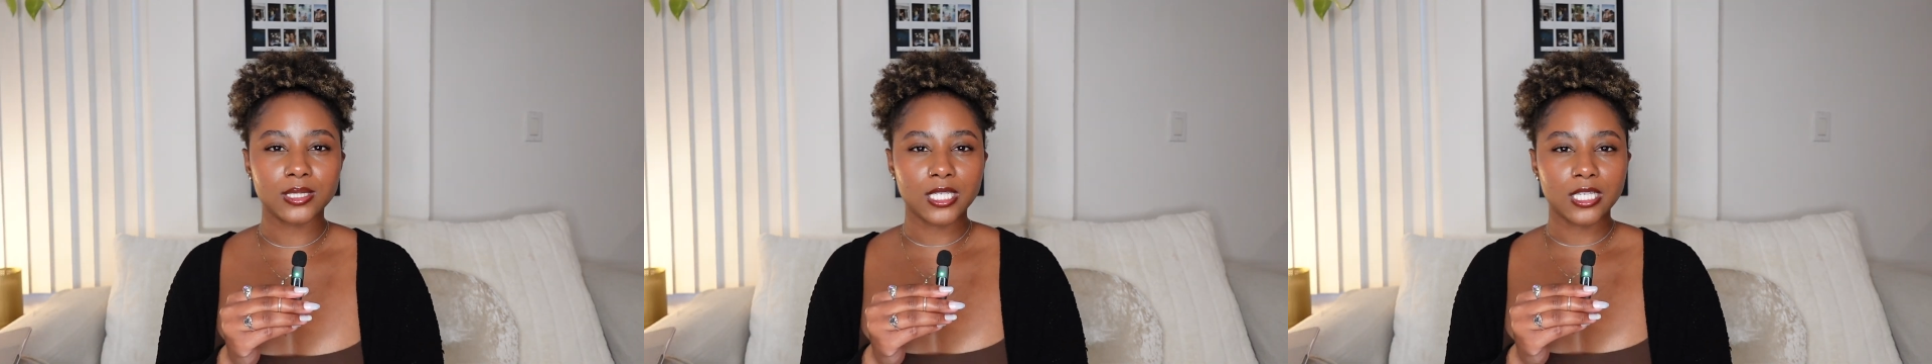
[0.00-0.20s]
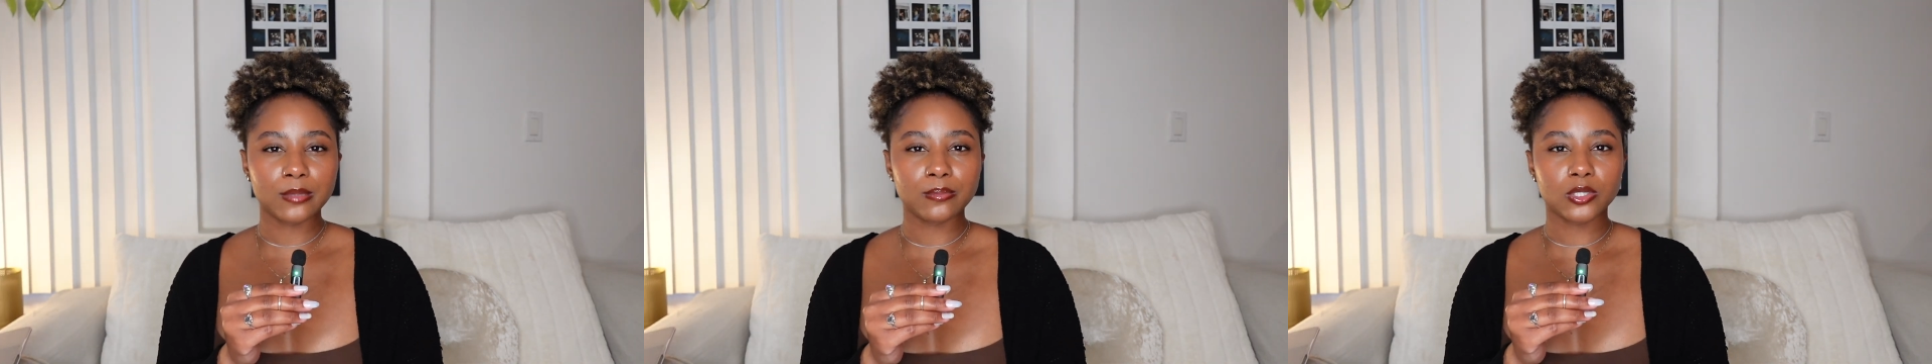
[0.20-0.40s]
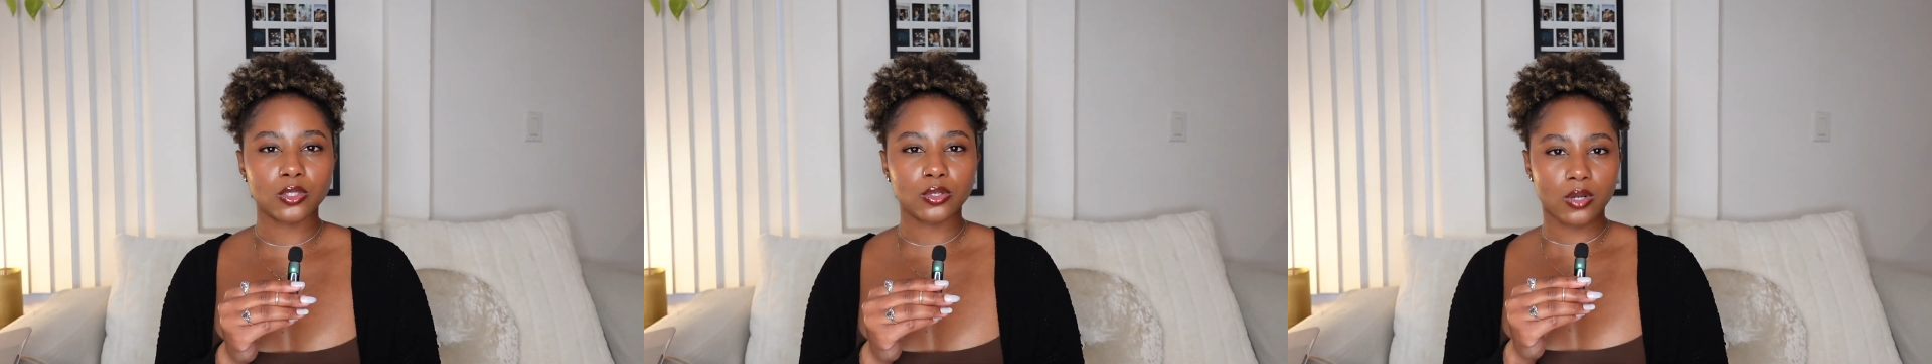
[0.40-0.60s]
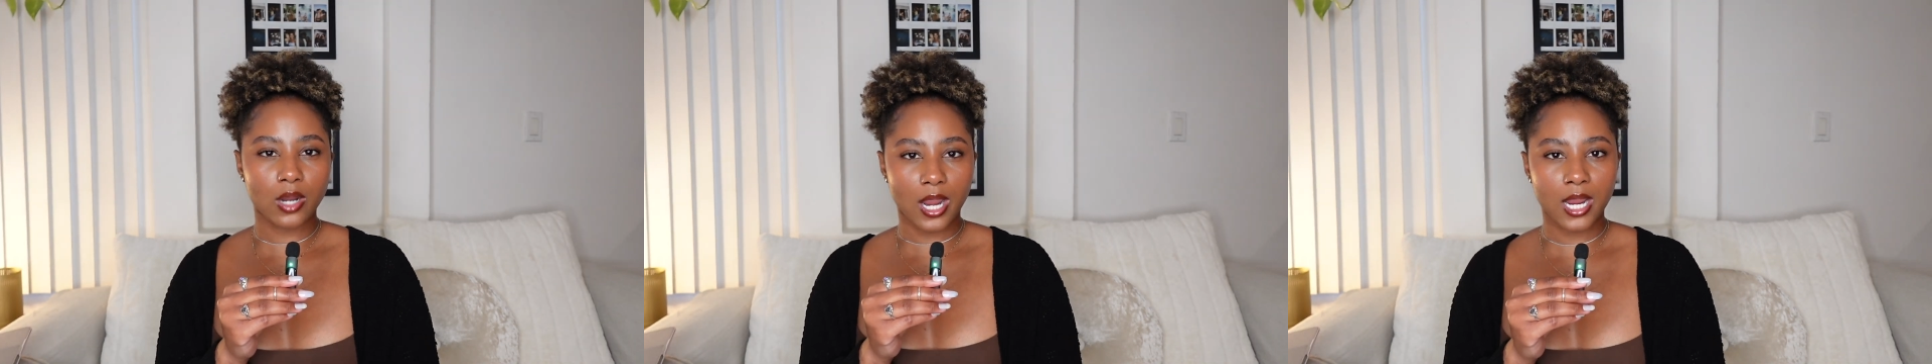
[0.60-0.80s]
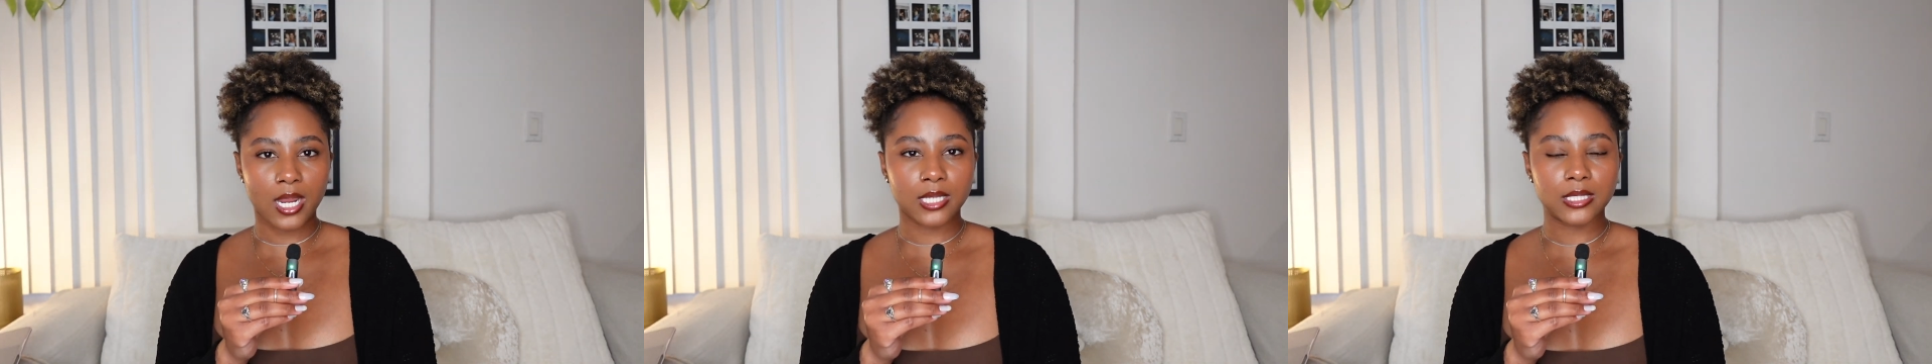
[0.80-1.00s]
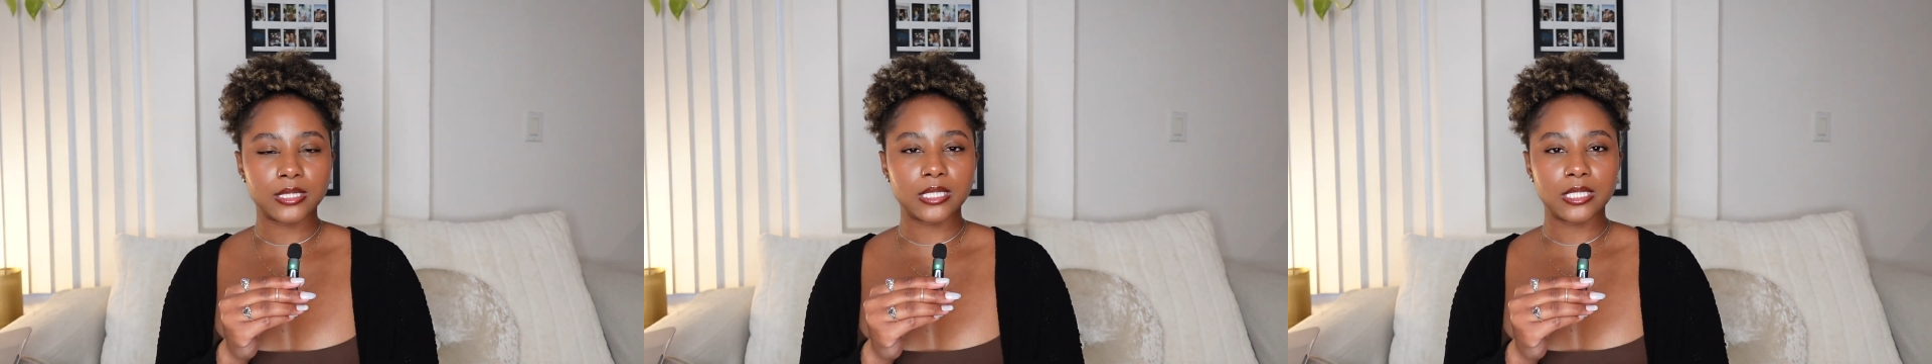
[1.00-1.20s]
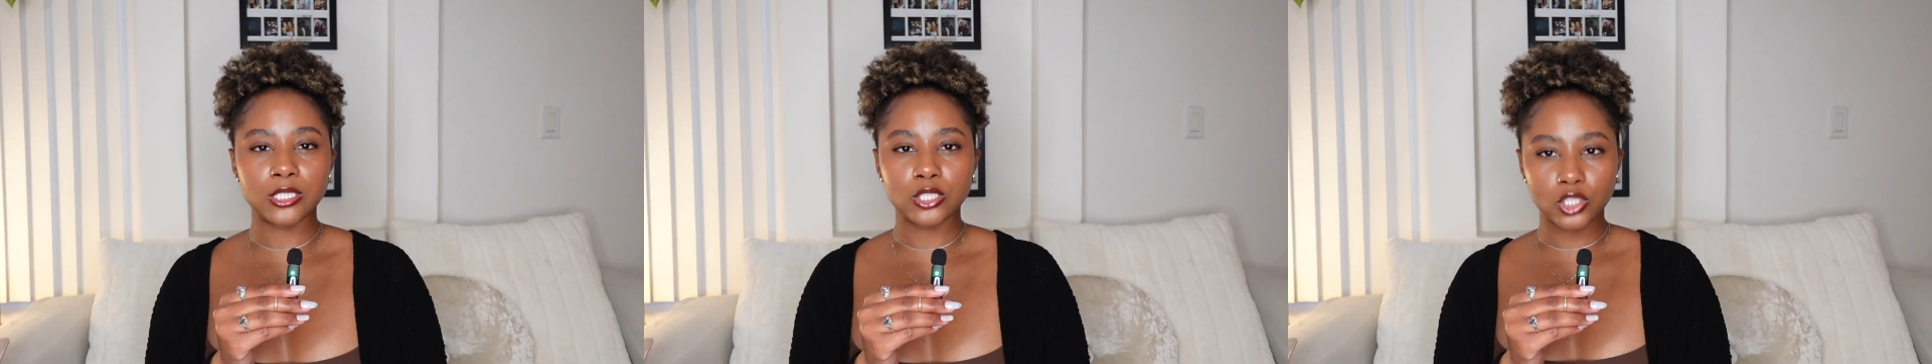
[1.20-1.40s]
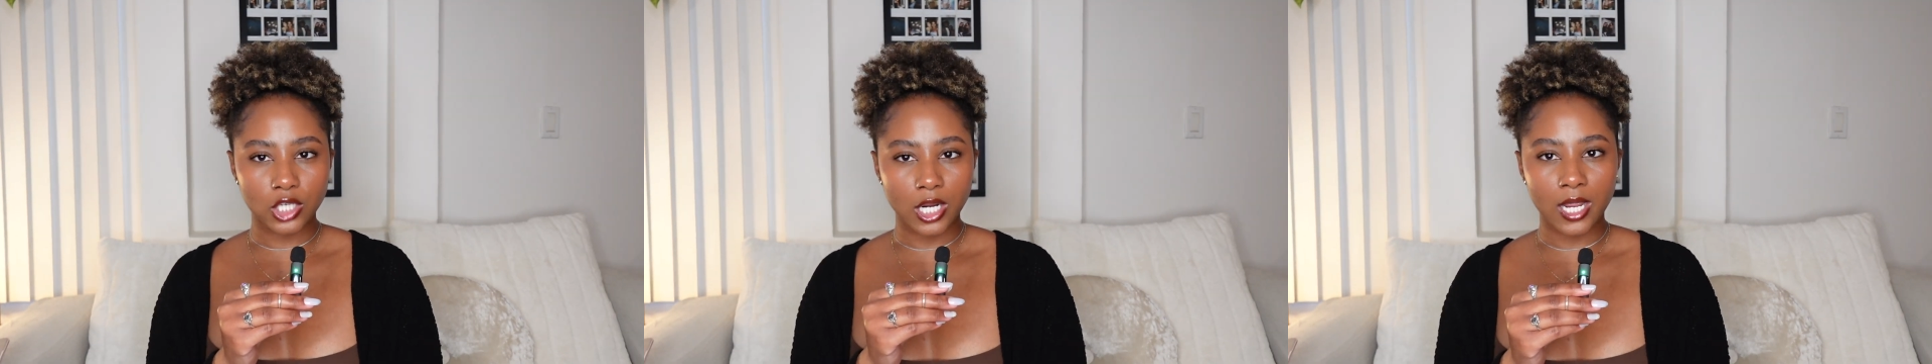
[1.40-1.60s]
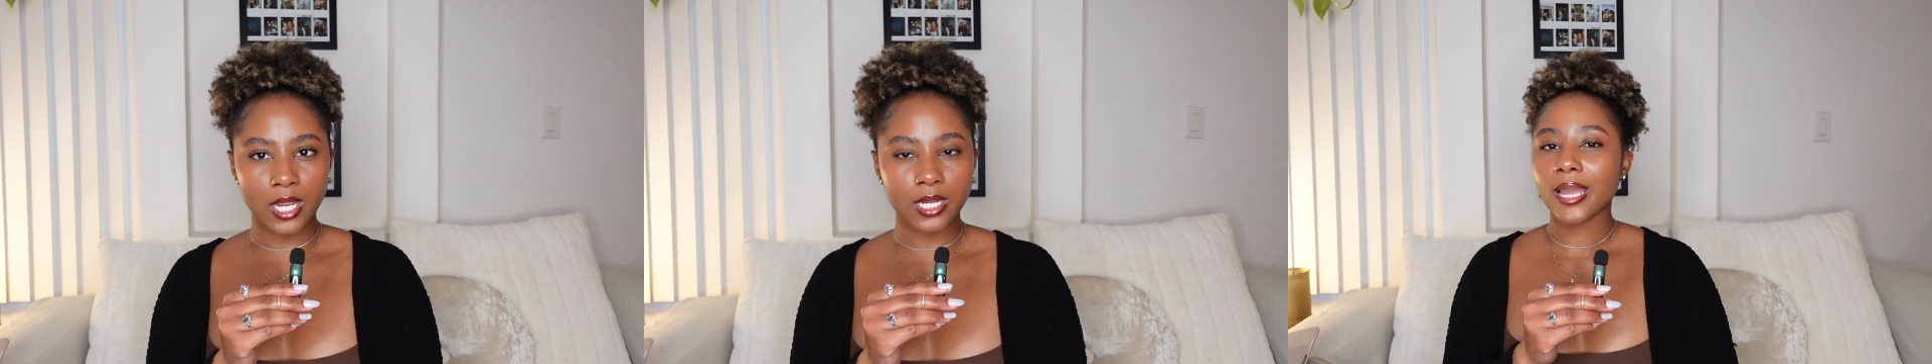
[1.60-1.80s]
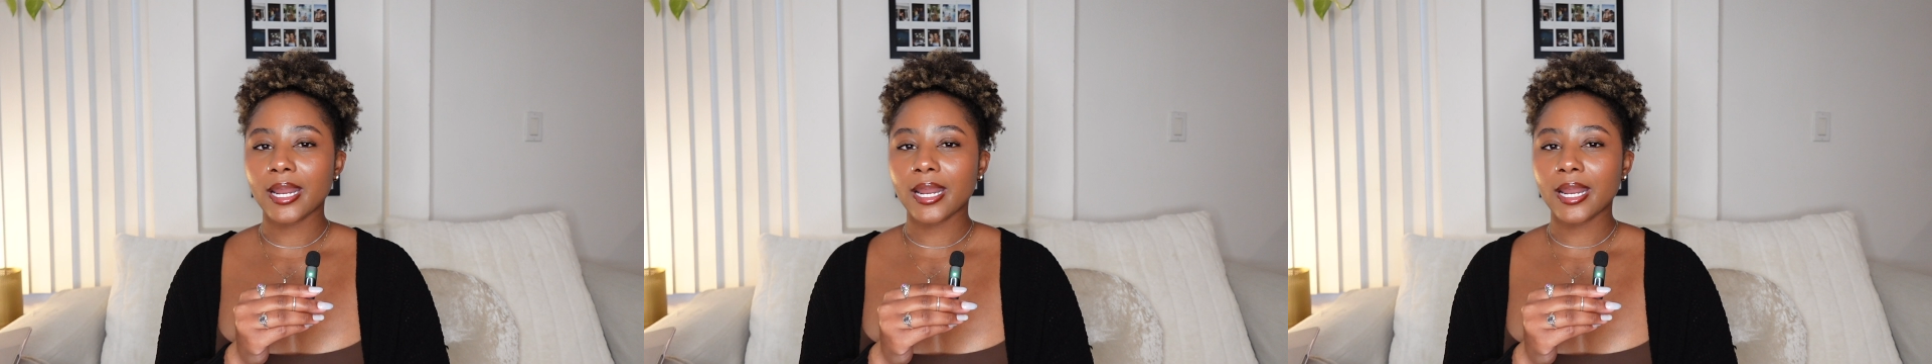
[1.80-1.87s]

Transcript: keeps their hands in check,